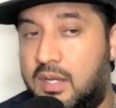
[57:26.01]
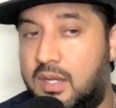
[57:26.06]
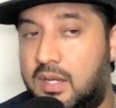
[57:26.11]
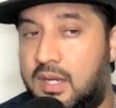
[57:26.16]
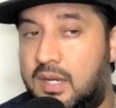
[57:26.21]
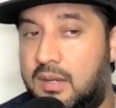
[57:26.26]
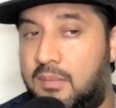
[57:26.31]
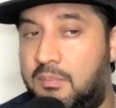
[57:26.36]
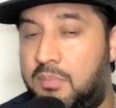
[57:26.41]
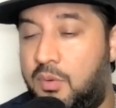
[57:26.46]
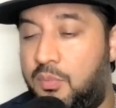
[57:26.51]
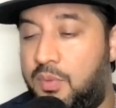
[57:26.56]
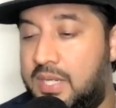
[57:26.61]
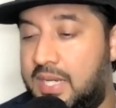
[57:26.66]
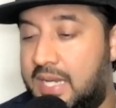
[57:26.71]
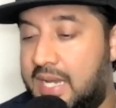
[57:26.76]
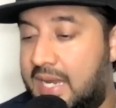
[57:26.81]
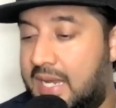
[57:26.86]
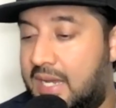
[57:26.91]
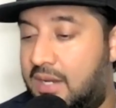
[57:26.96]
But we
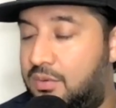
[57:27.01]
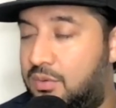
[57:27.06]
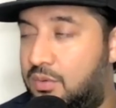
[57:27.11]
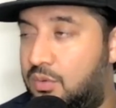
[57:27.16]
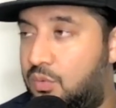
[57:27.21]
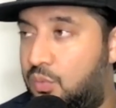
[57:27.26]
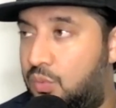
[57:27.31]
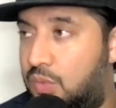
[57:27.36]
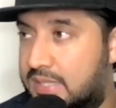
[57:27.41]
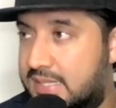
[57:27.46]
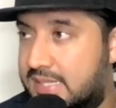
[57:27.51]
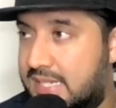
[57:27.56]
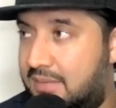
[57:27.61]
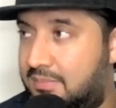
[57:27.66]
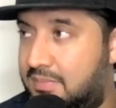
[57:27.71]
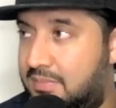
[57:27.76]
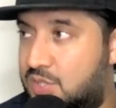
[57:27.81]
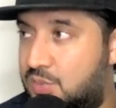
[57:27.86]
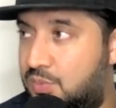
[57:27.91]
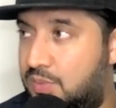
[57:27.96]
did head out one
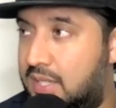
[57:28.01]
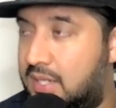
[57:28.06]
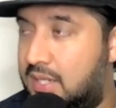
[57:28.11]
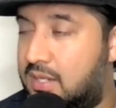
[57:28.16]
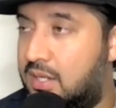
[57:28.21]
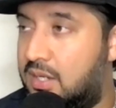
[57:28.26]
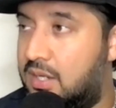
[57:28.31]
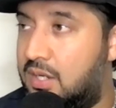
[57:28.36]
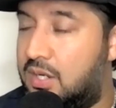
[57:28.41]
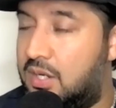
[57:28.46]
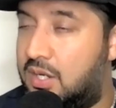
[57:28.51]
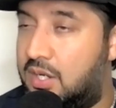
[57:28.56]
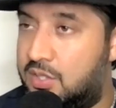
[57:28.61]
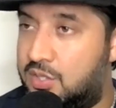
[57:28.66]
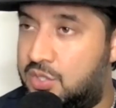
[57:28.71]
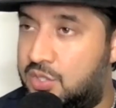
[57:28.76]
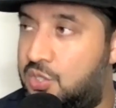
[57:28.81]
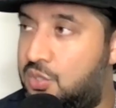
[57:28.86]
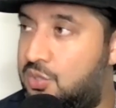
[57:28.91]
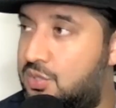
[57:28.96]
time this week on
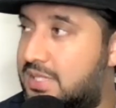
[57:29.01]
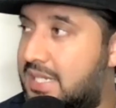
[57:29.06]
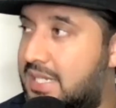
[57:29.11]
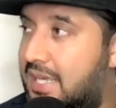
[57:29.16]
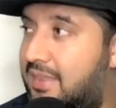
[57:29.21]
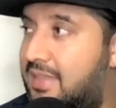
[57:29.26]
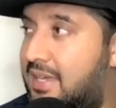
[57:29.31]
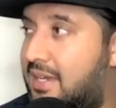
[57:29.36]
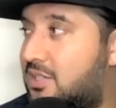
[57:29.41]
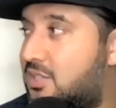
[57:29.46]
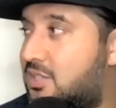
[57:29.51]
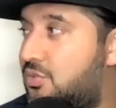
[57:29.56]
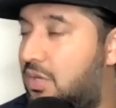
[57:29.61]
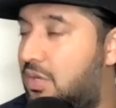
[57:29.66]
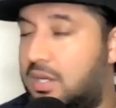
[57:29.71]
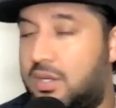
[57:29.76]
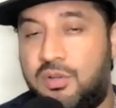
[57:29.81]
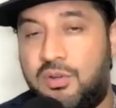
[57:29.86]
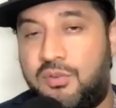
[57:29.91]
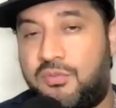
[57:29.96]
Tuesday, thanks to
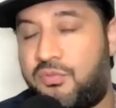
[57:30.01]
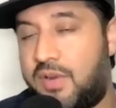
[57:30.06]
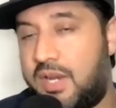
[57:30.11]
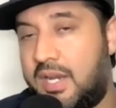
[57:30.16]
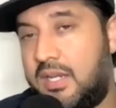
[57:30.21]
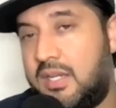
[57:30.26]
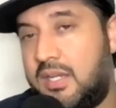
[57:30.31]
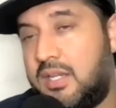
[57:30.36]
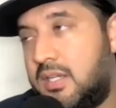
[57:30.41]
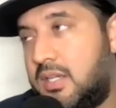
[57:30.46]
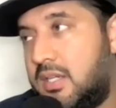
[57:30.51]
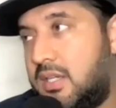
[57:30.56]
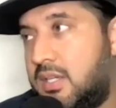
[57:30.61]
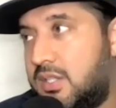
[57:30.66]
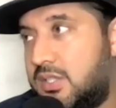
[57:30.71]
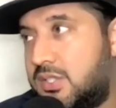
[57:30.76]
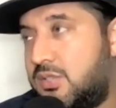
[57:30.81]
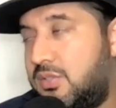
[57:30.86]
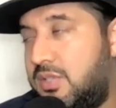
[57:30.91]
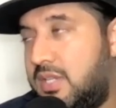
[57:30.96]
our good friend,
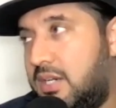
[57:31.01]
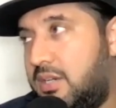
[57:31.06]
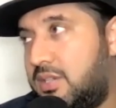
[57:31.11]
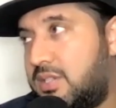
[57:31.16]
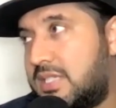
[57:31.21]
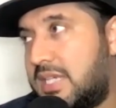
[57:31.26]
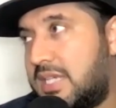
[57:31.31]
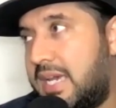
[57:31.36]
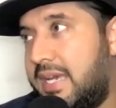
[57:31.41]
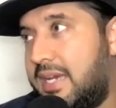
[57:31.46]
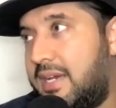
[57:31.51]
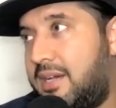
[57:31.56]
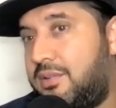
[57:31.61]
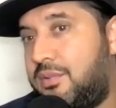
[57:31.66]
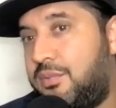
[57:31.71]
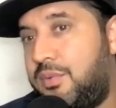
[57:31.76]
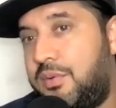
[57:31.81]
Sudir Sayal.